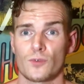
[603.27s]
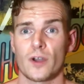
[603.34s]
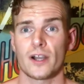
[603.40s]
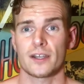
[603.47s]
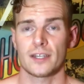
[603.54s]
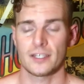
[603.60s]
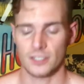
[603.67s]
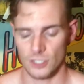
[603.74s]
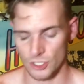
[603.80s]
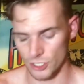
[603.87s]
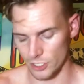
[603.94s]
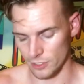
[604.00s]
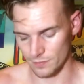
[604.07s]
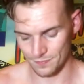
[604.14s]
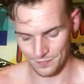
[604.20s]
to rock it as a
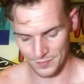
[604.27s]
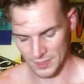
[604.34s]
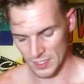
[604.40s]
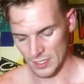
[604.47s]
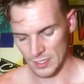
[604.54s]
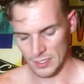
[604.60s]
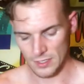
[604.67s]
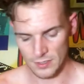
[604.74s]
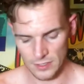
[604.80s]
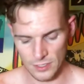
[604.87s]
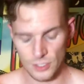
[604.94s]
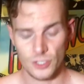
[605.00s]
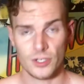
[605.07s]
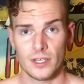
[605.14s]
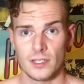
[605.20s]
shirt. So
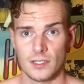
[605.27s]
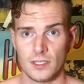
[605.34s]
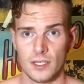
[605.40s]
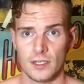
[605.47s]
let's try this